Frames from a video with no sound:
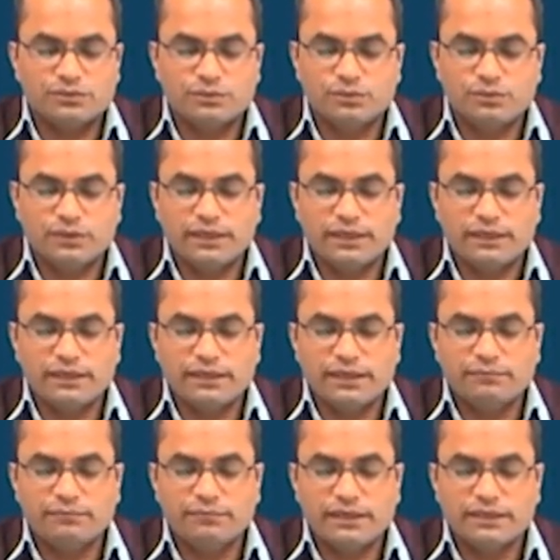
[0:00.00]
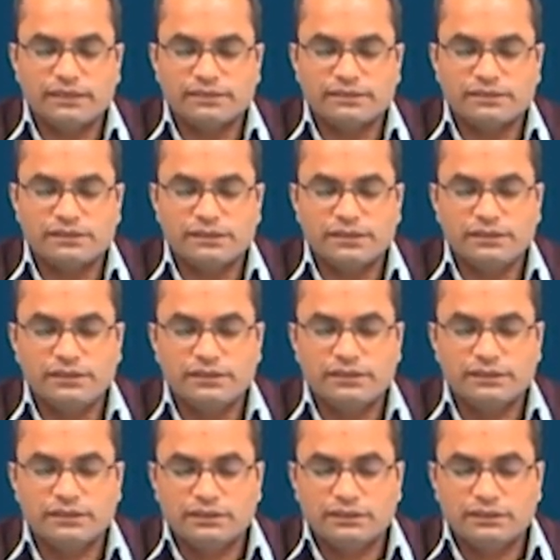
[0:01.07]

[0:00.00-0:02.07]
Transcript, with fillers: 2 and m minus 3